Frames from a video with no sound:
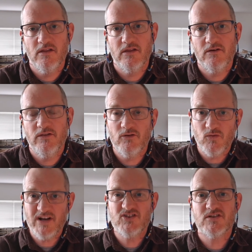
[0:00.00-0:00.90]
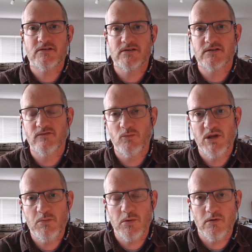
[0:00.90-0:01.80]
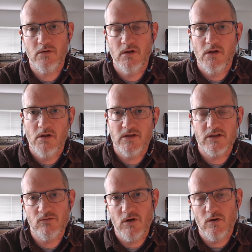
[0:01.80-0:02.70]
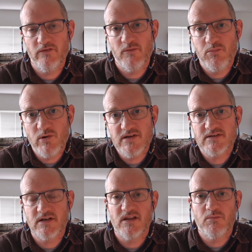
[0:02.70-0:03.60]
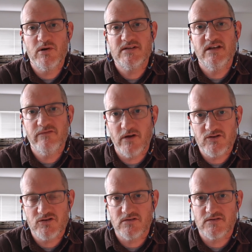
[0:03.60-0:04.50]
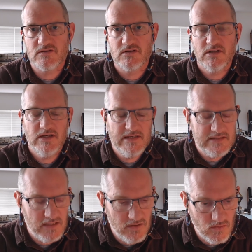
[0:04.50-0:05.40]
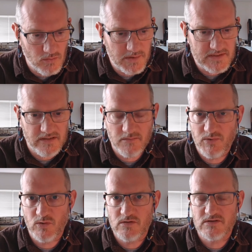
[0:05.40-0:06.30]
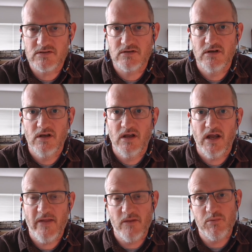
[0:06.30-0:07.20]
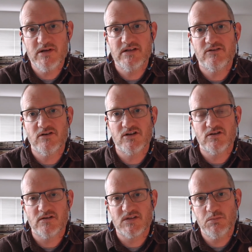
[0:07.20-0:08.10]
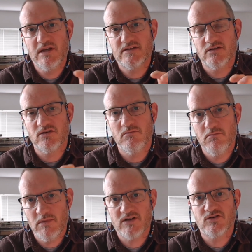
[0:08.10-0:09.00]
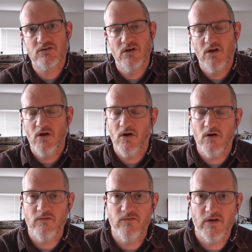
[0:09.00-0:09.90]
righteousness of the people, that the role of the priest and the priestly functions is enormously important. And the priestly tradition speaks into much of